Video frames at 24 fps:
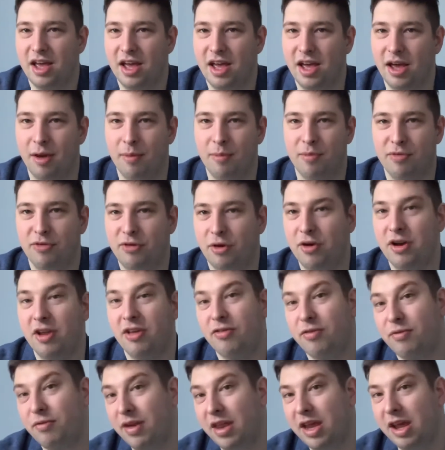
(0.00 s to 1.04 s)
So this
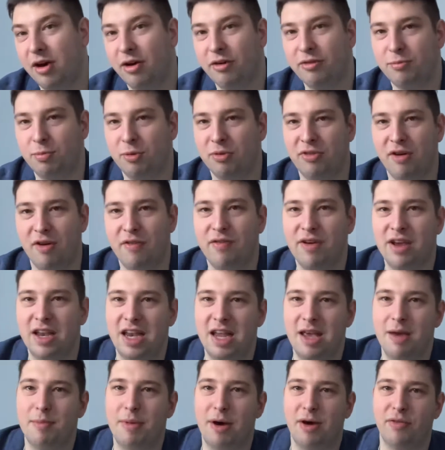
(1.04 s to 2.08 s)
video is specifically
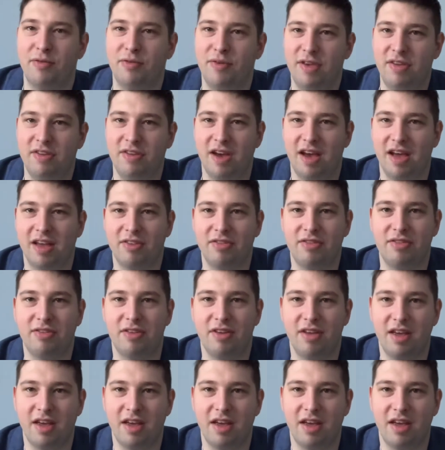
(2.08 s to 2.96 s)
about visas